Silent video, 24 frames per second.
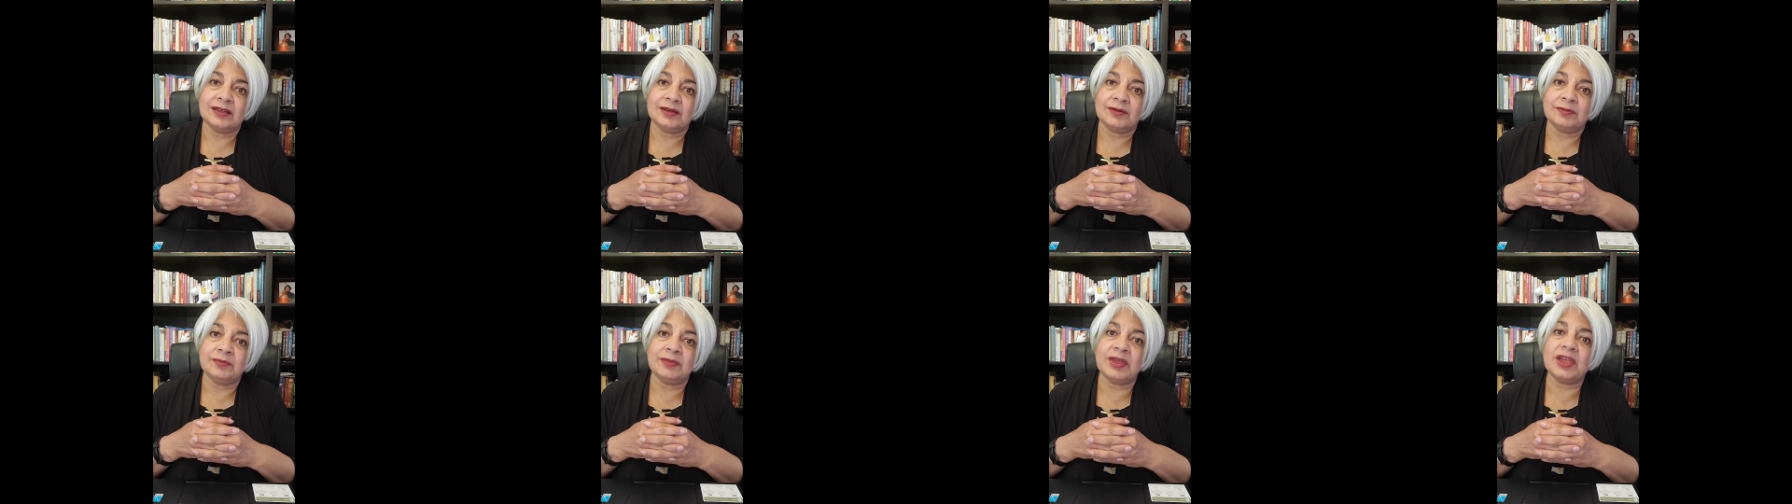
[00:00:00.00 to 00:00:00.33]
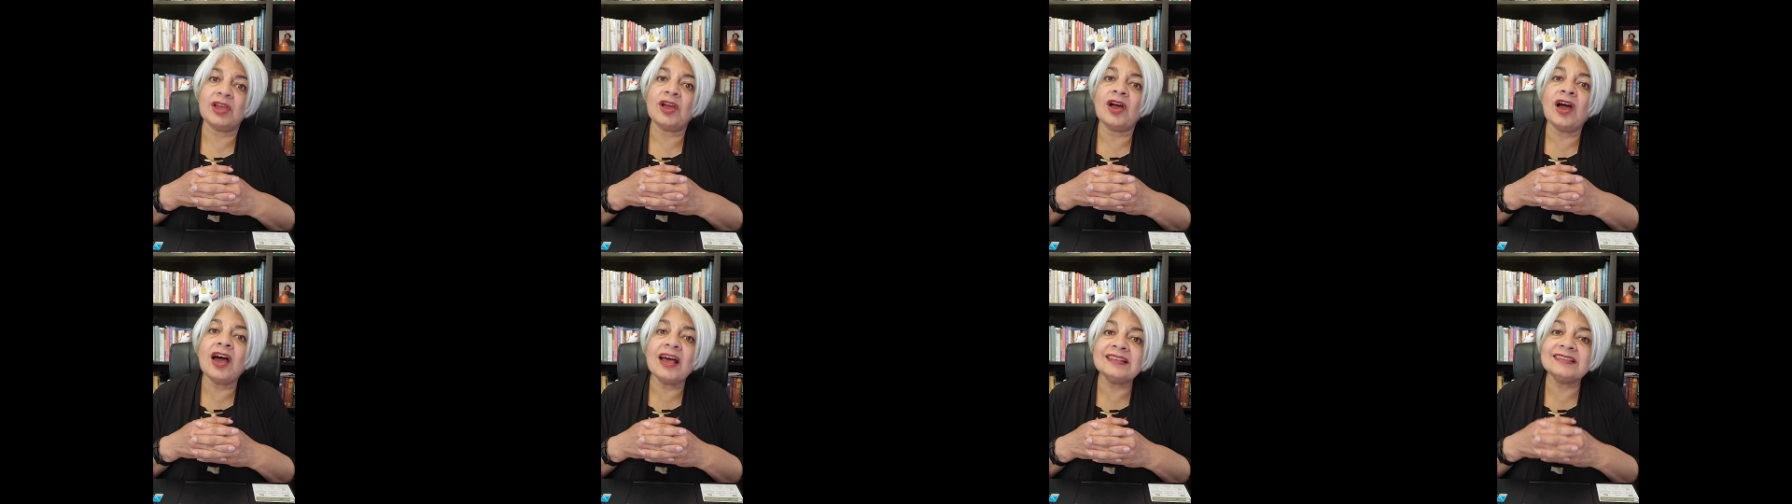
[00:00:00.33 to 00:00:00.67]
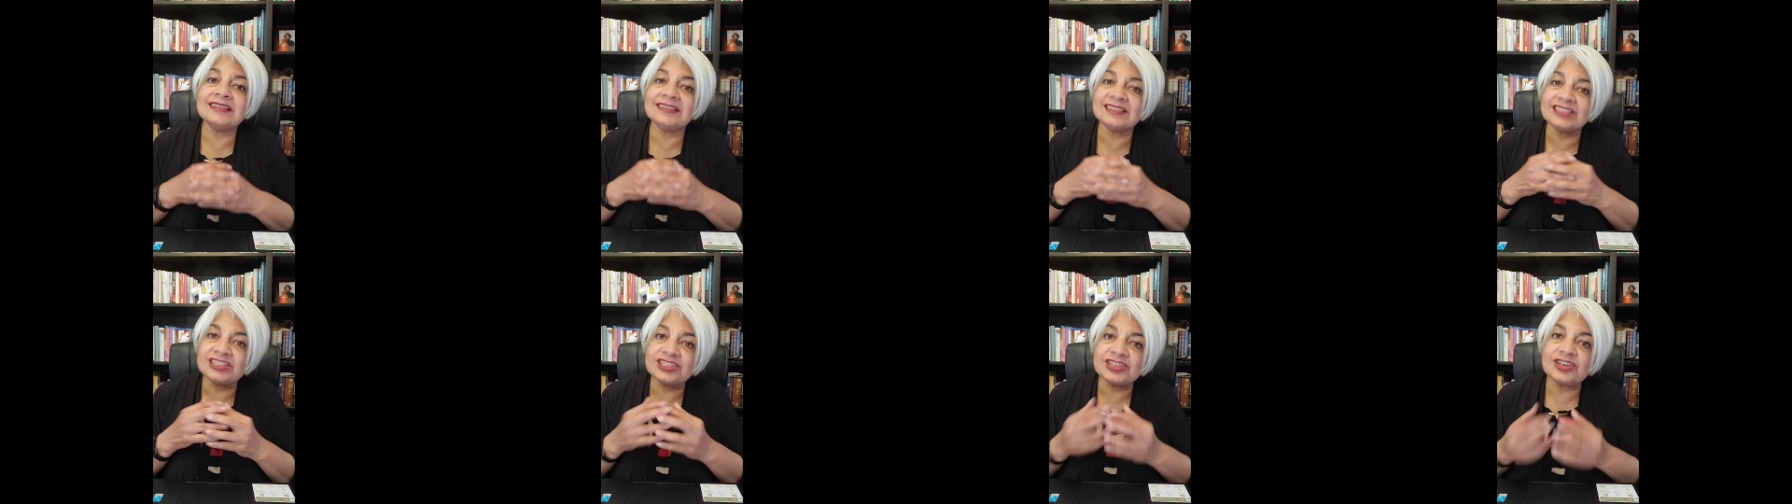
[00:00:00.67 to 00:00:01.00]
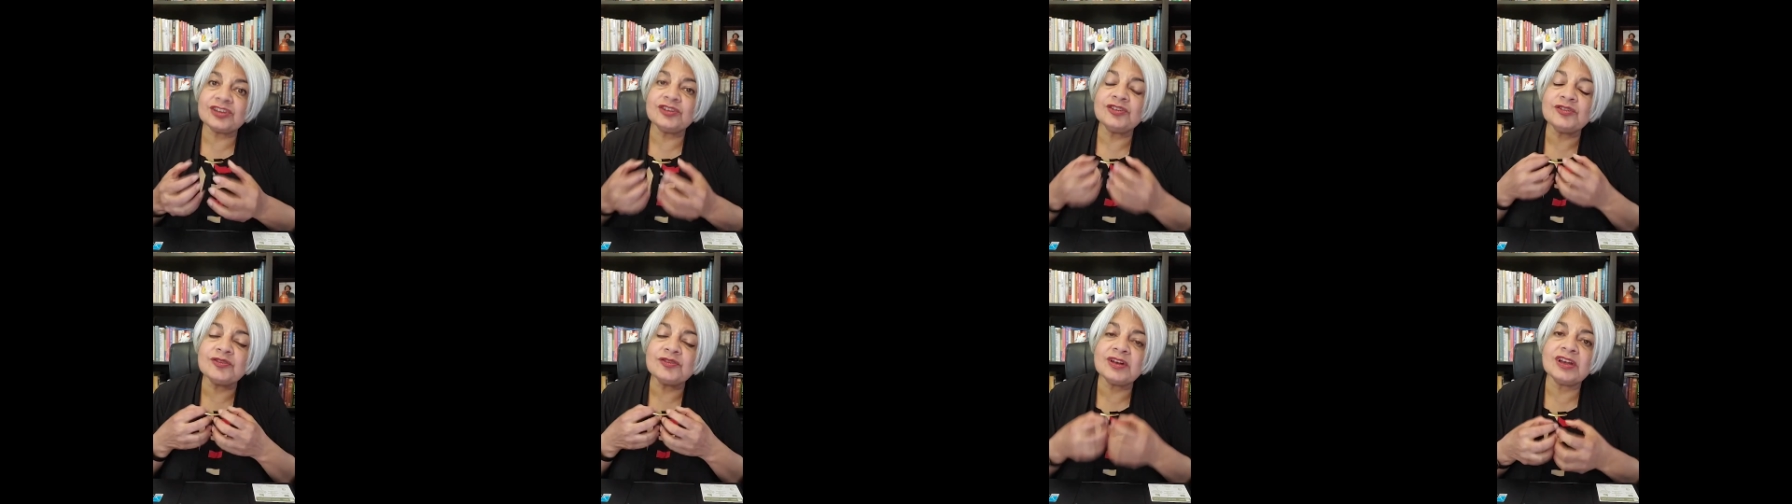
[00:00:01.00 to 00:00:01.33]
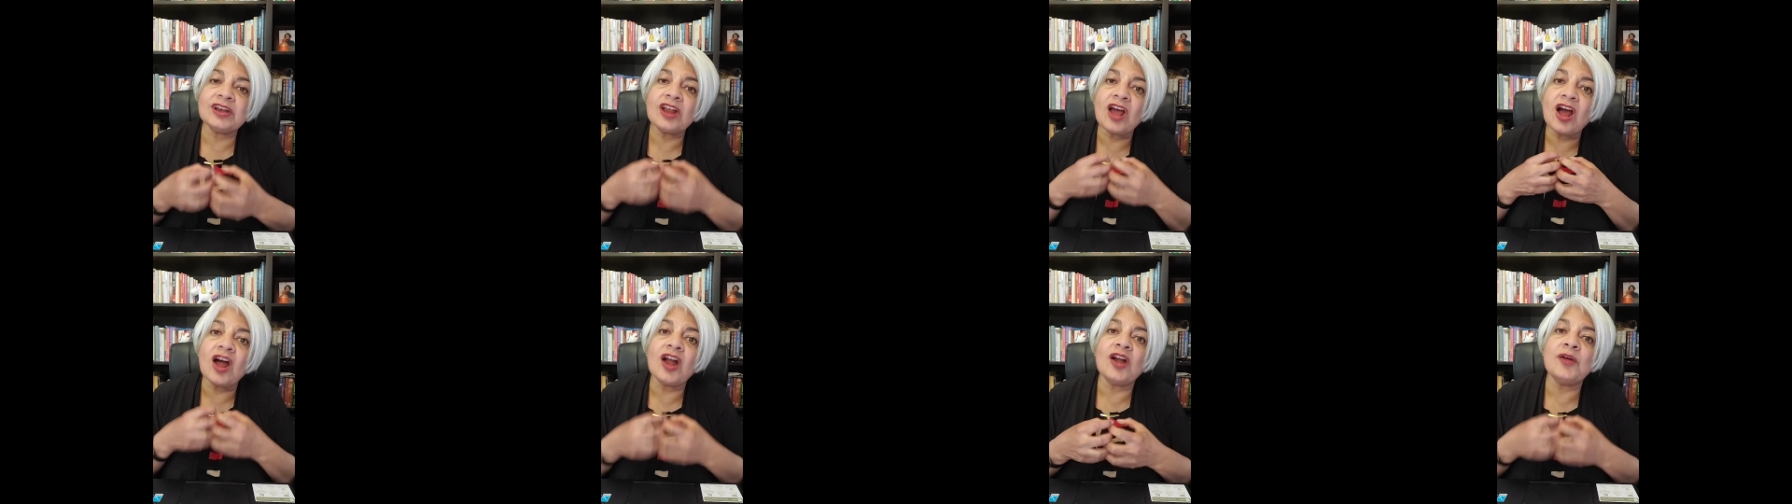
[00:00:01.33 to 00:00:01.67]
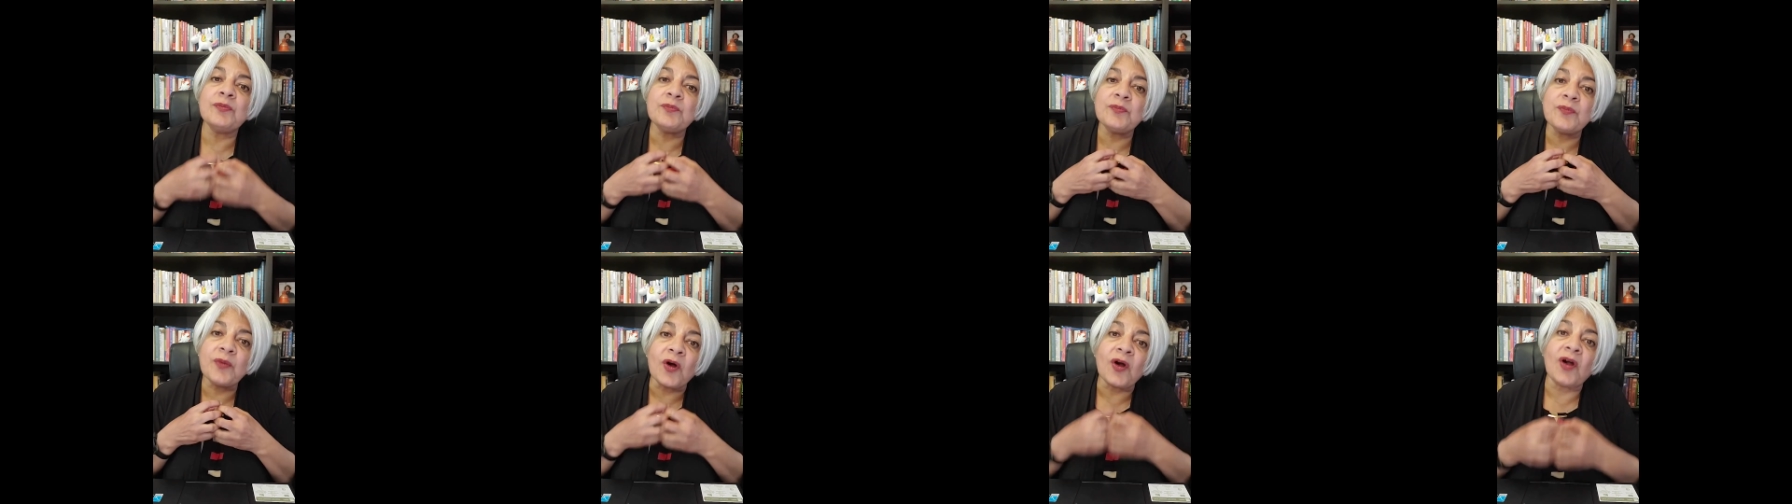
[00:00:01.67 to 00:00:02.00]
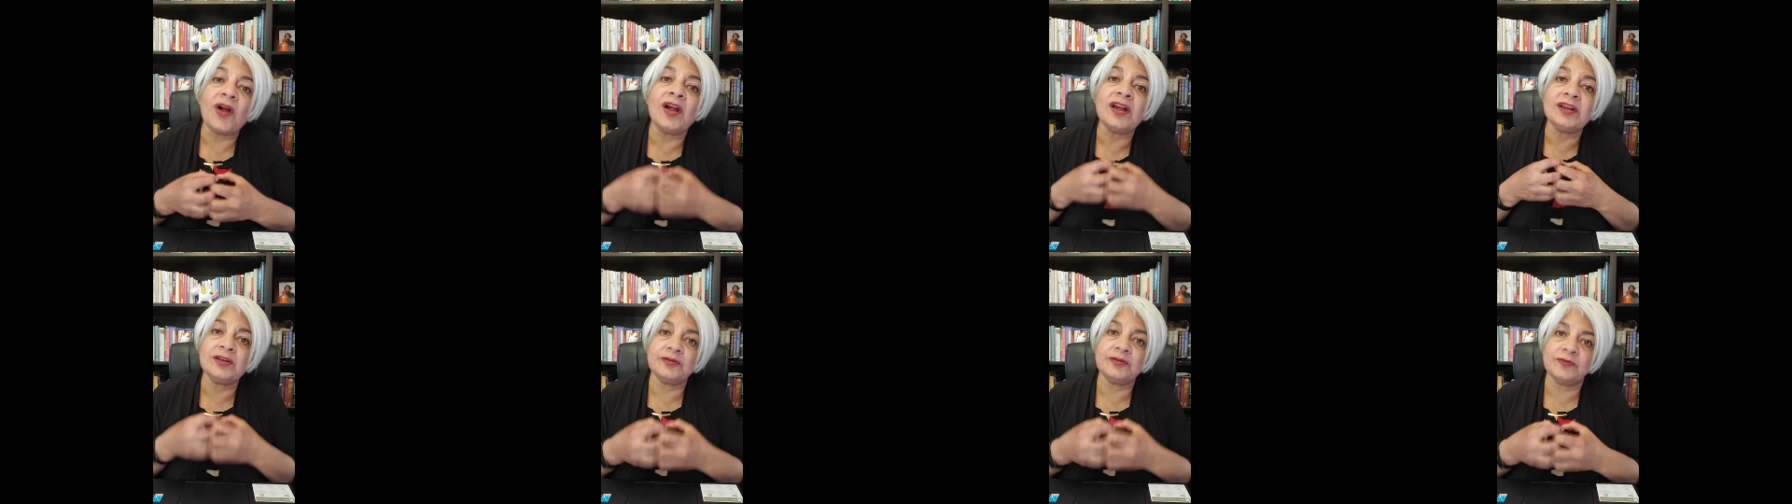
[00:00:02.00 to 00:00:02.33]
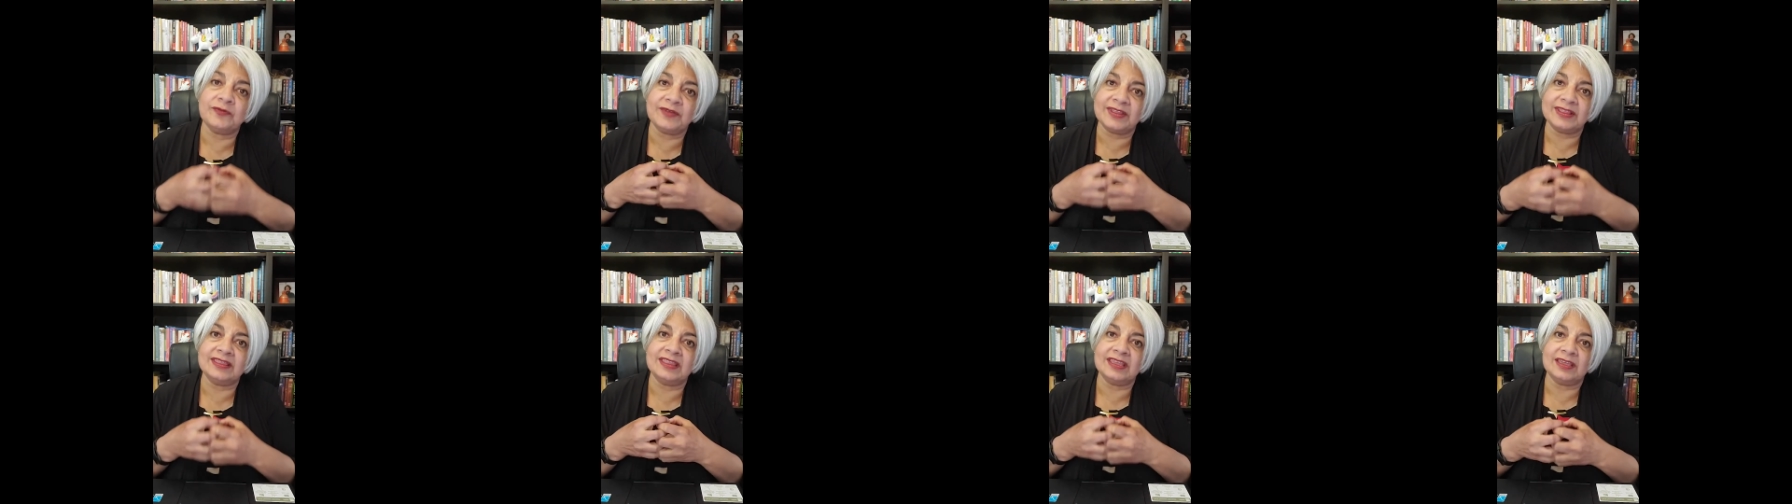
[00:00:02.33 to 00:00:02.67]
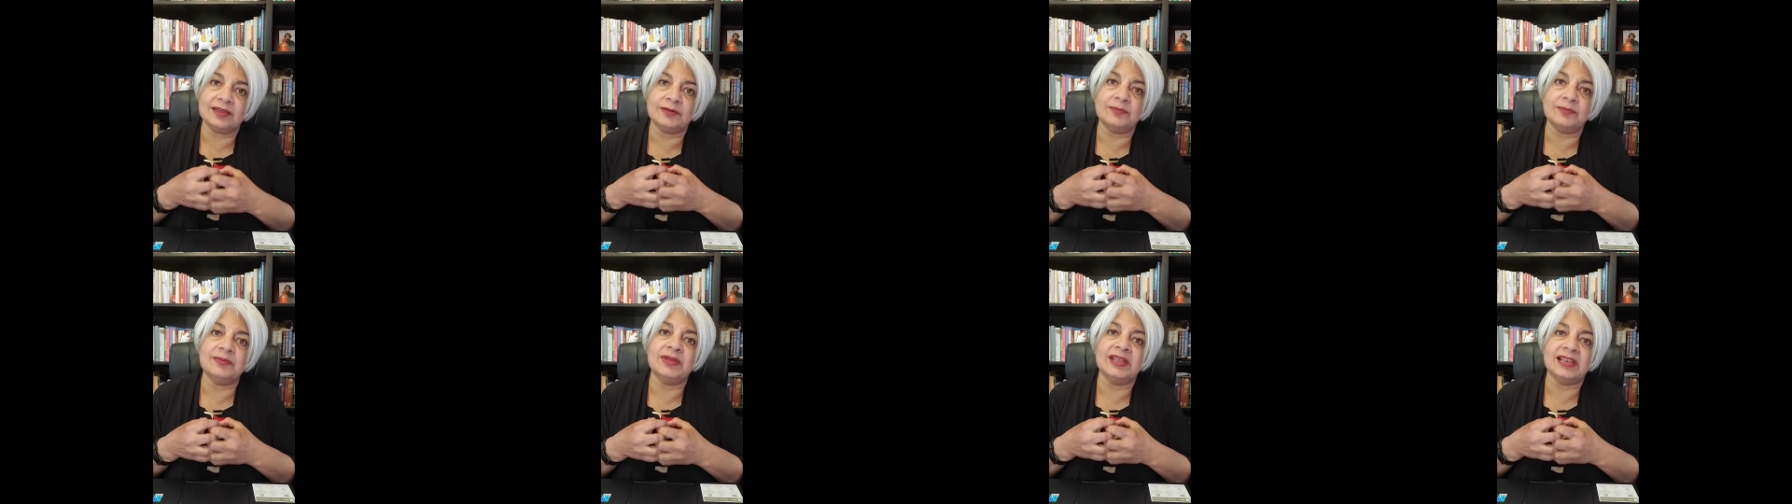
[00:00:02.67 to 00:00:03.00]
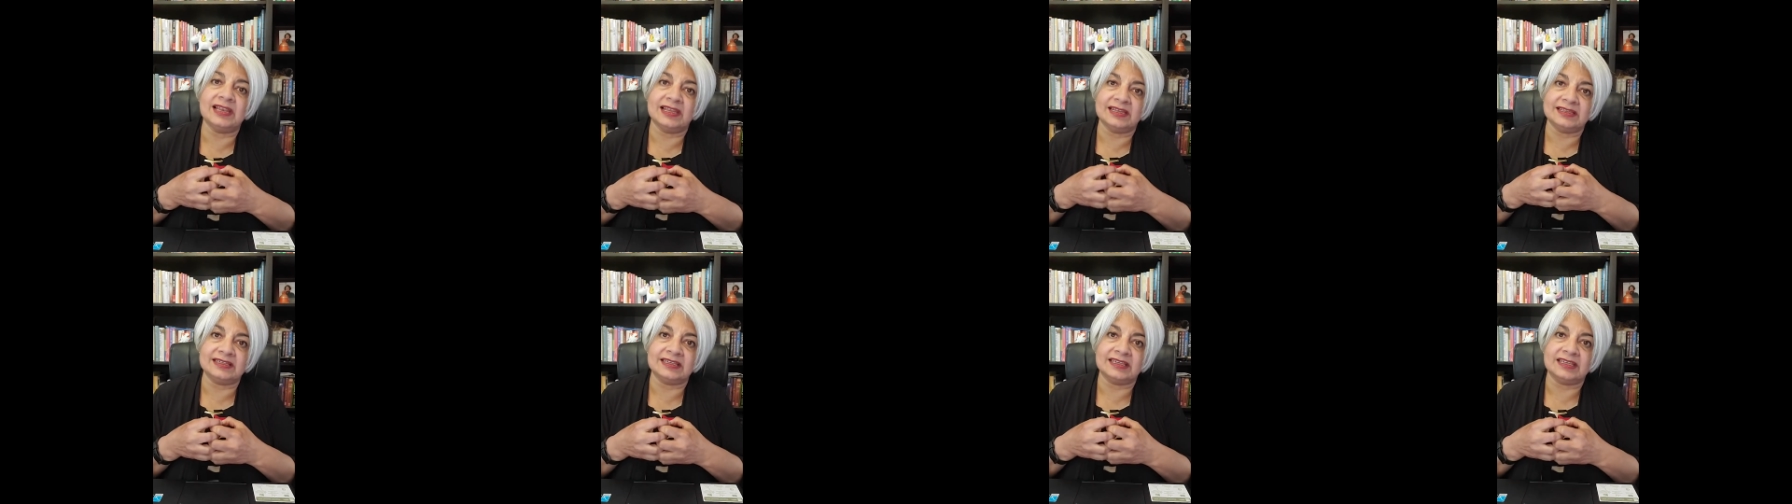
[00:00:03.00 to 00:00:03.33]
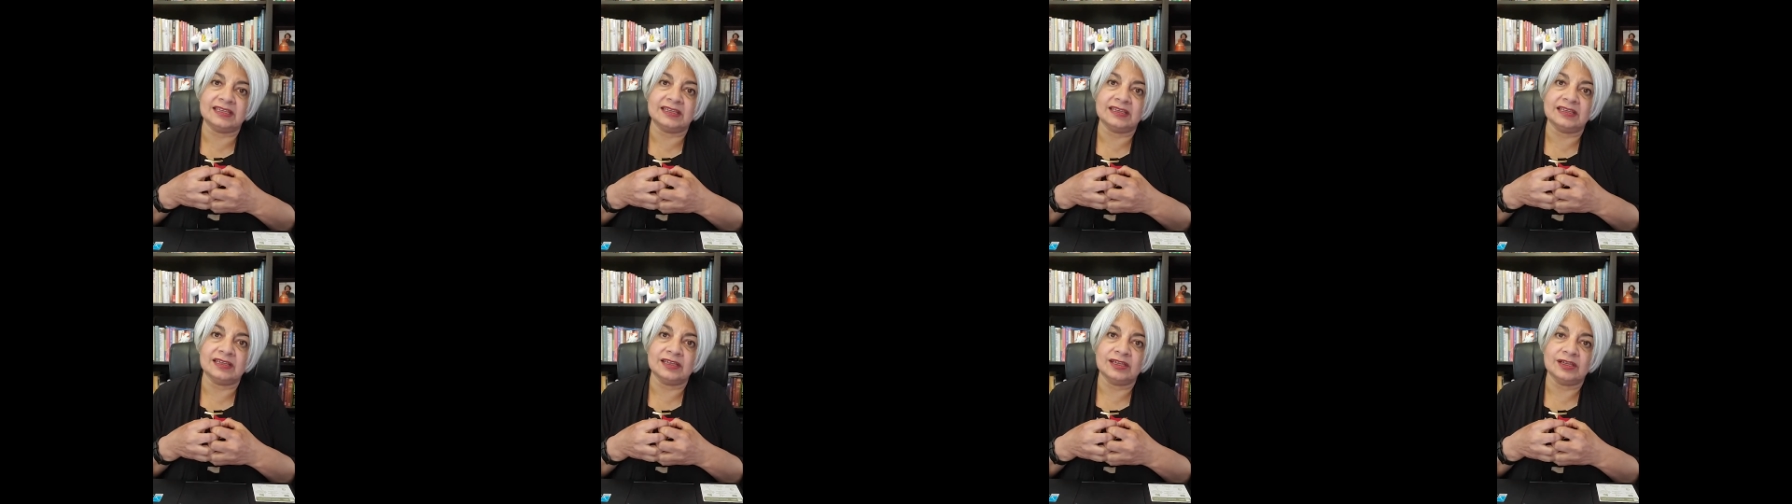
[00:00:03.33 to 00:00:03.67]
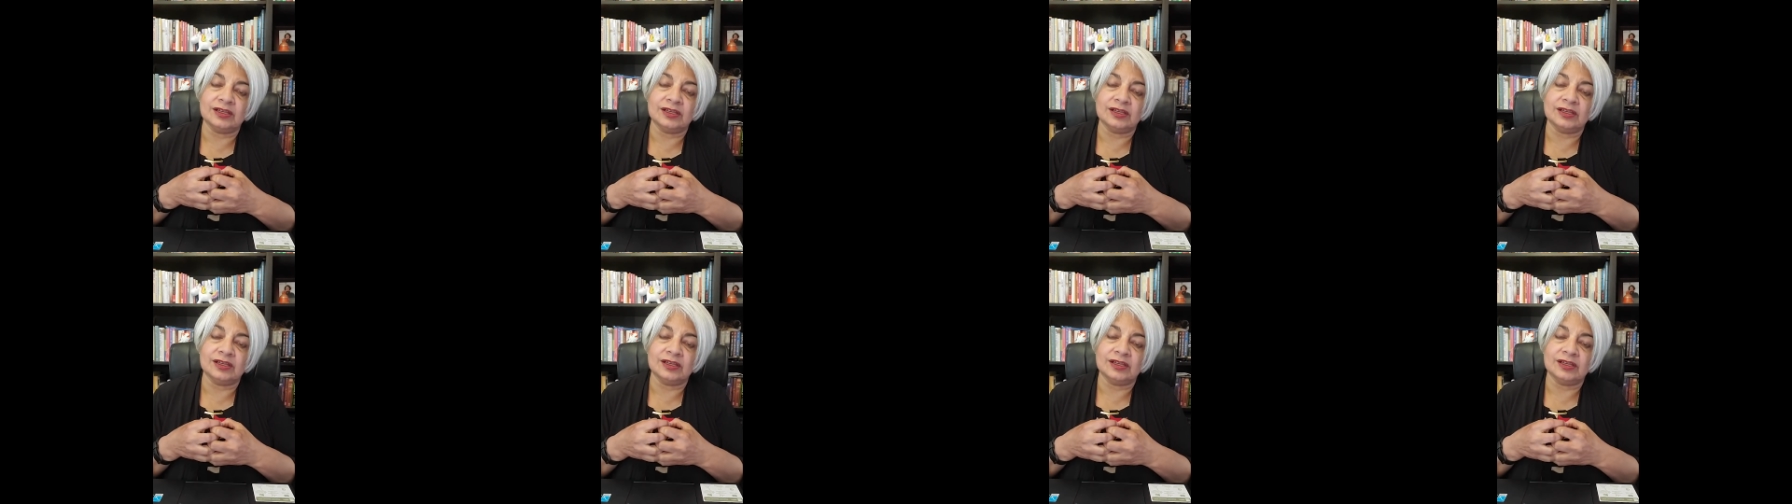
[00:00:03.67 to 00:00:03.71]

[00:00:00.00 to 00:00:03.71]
Because children are born with the ability